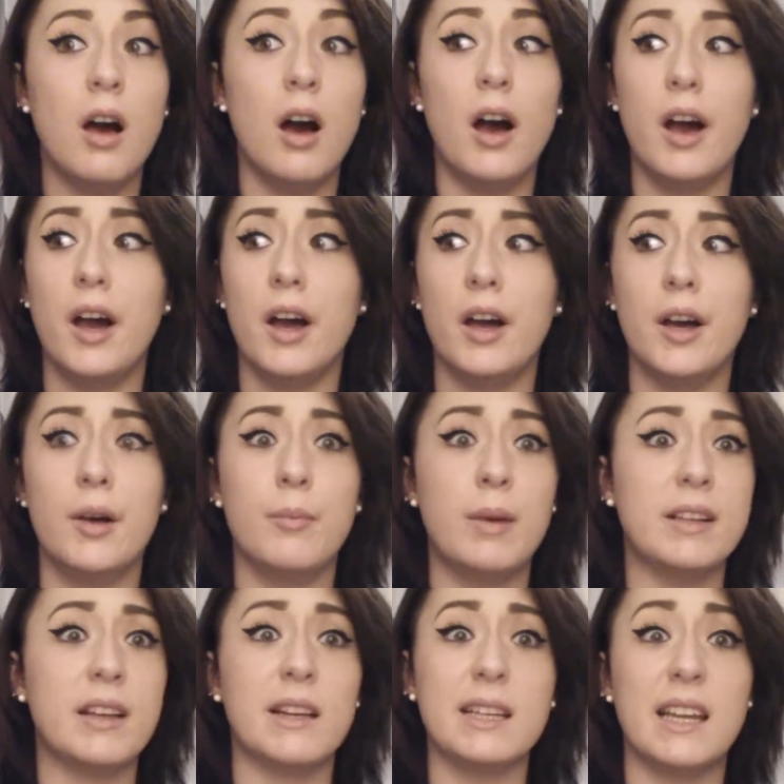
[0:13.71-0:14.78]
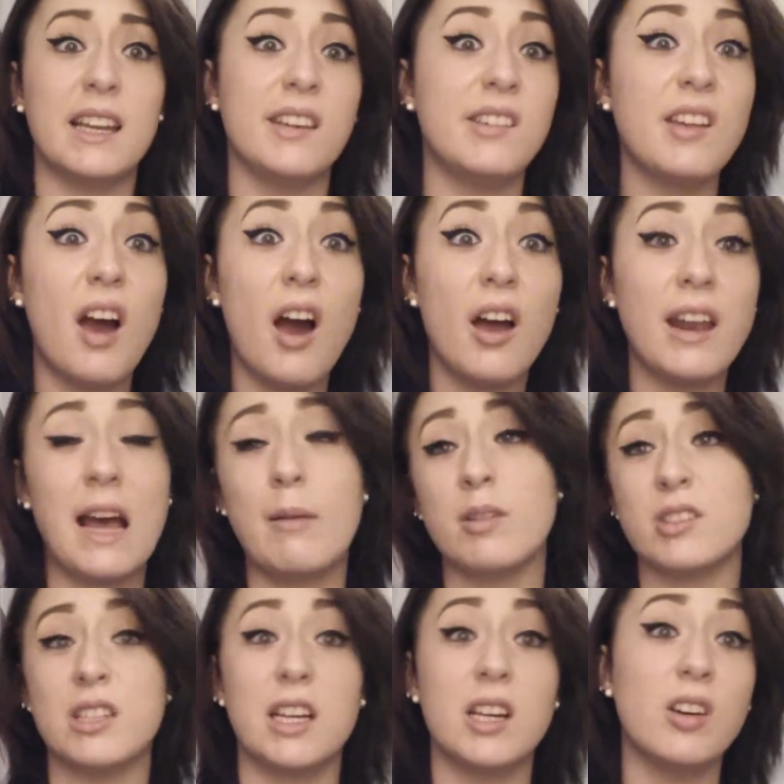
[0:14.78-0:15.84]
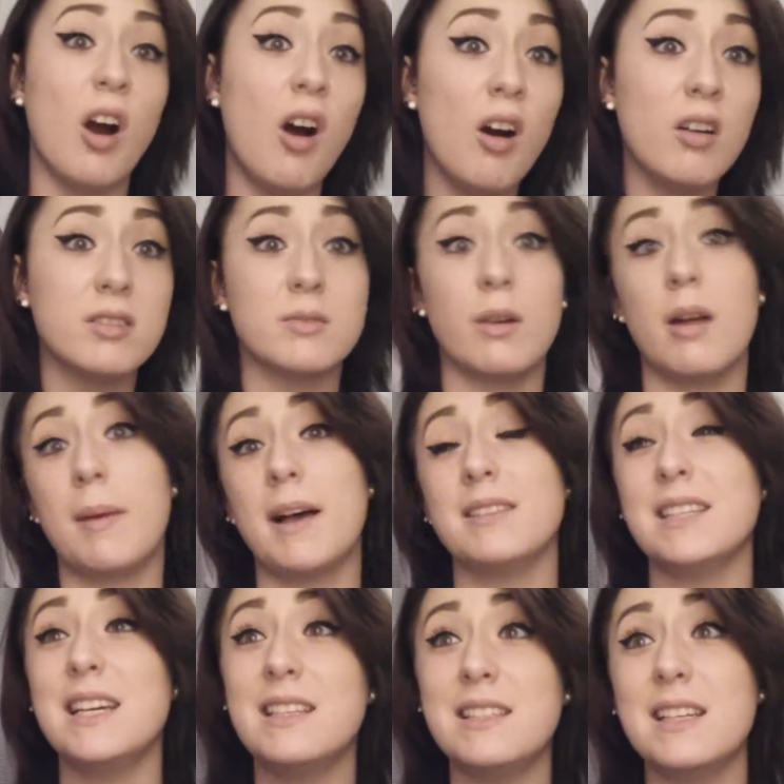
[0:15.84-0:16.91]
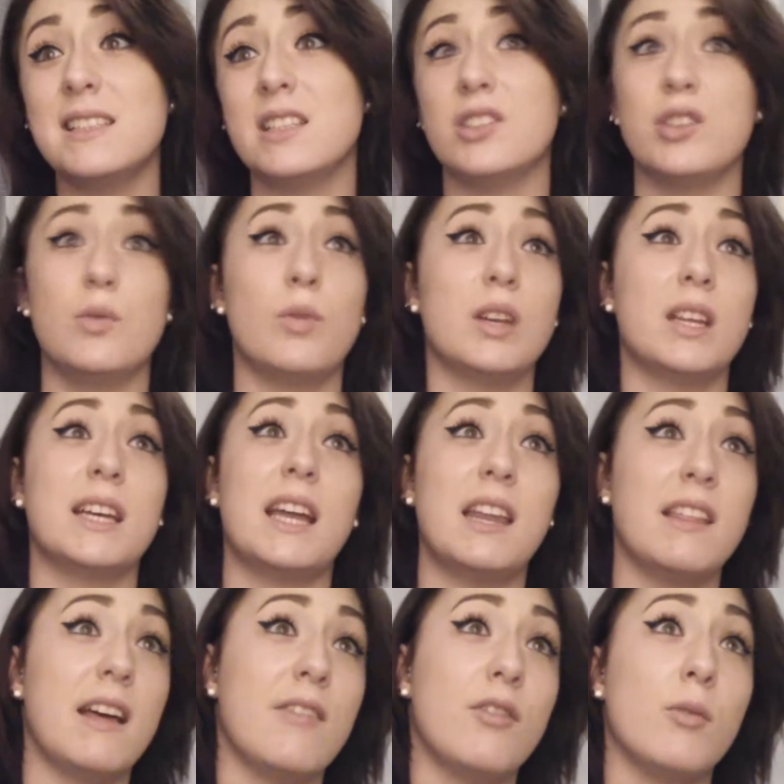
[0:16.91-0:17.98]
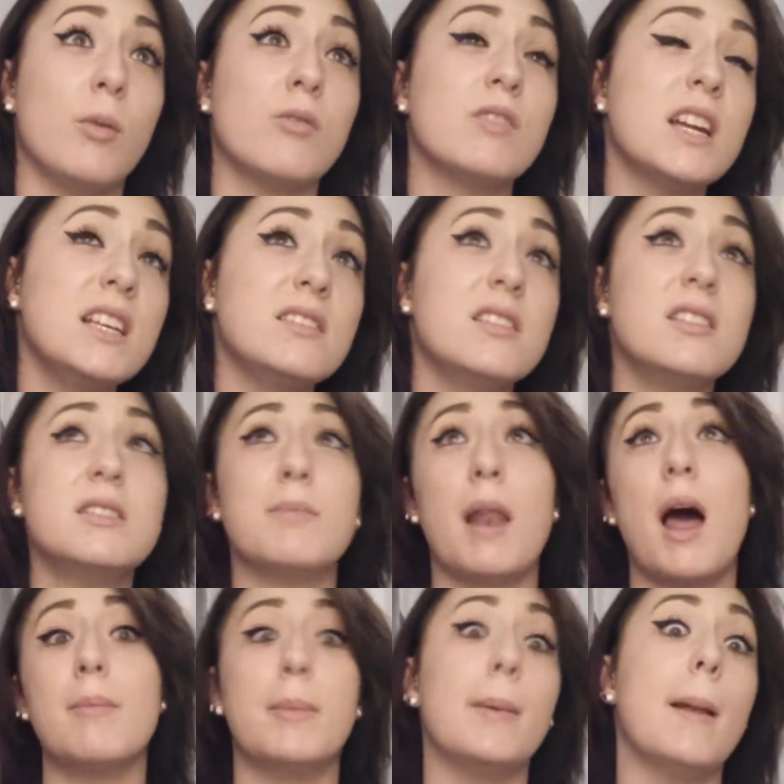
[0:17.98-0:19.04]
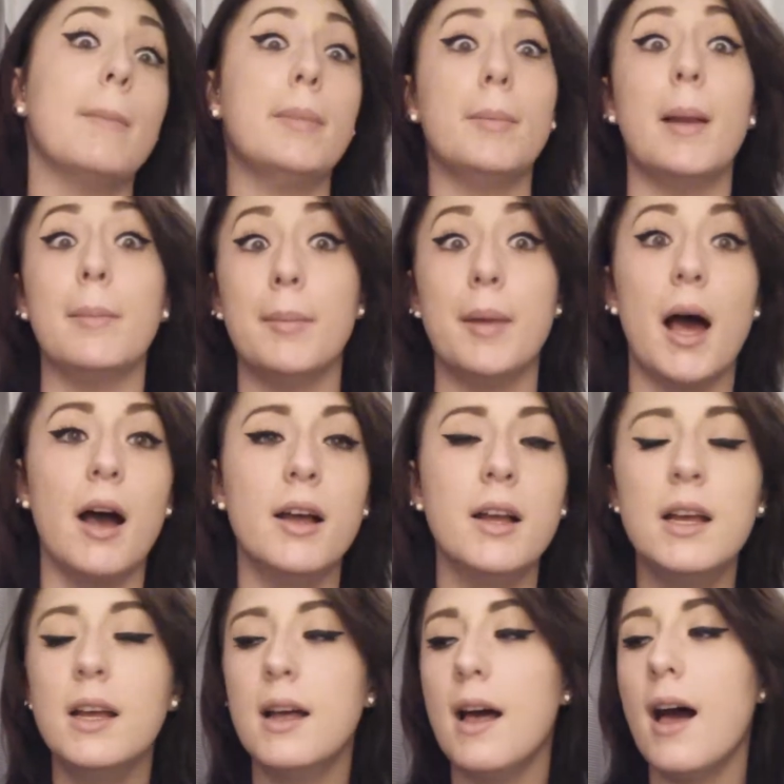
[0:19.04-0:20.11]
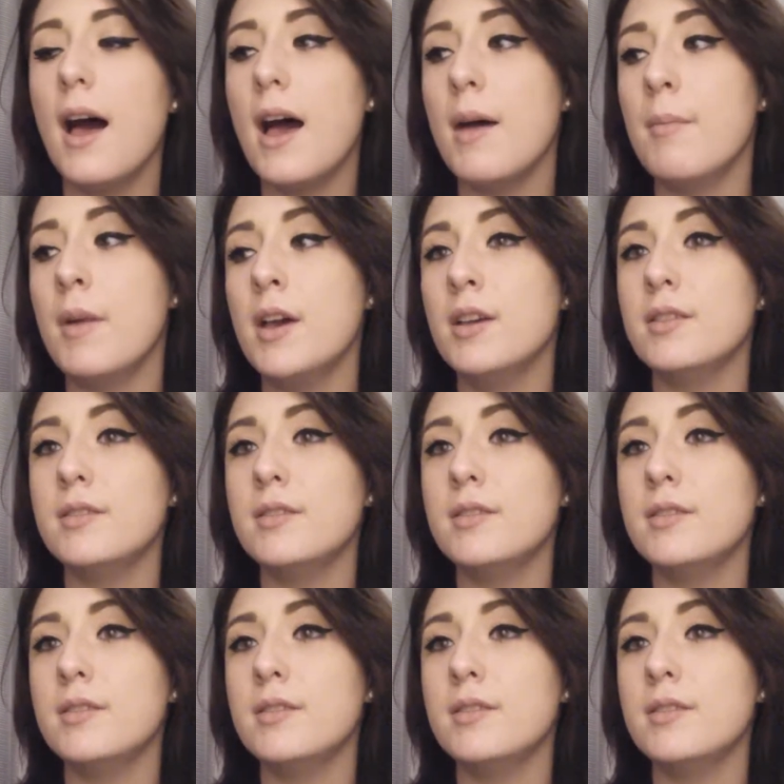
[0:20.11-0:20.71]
Where did I get it done? How much did it cost? Whereabouts is it? Did you want to get it there for what reasons? Blah, blah, blah, blah, blah, blah.